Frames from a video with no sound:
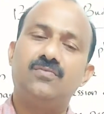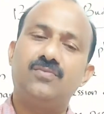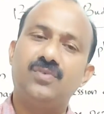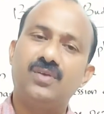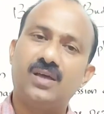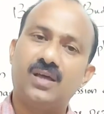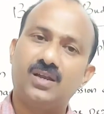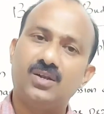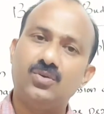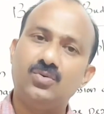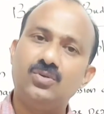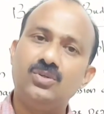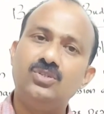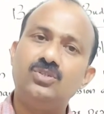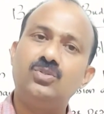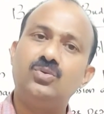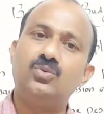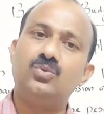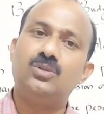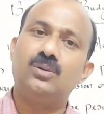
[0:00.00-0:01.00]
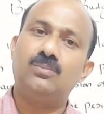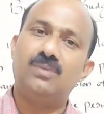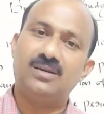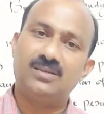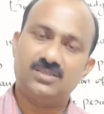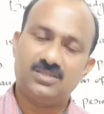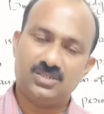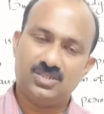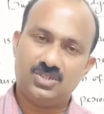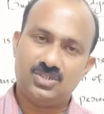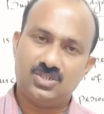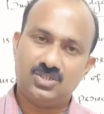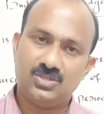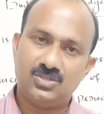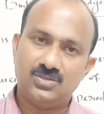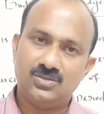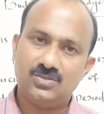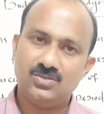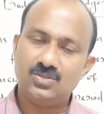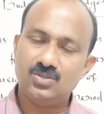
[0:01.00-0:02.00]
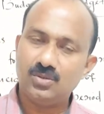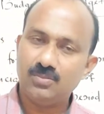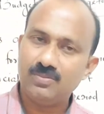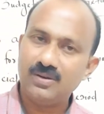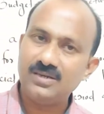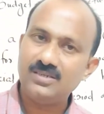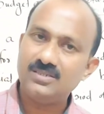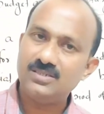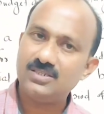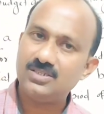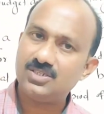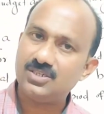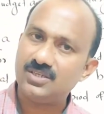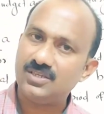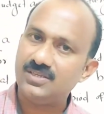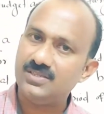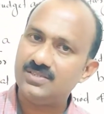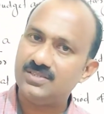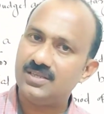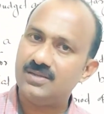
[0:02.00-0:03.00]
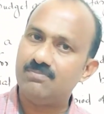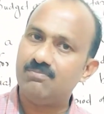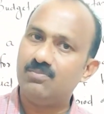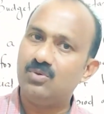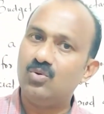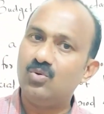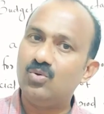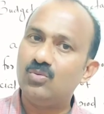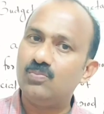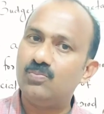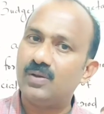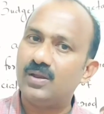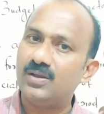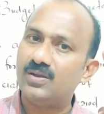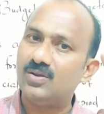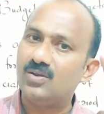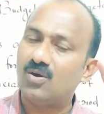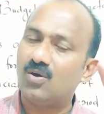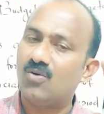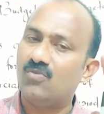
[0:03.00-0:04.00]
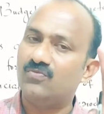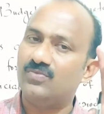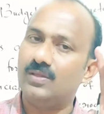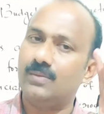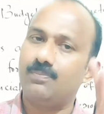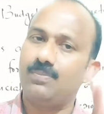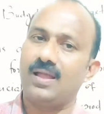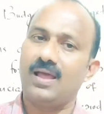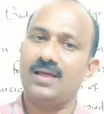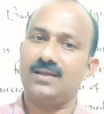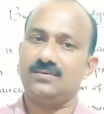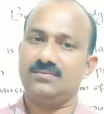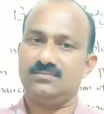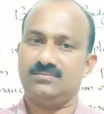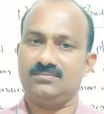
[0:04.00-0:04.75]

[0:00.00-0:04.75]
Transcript: We are doing through the budget. So budget is a blueprint of the plan.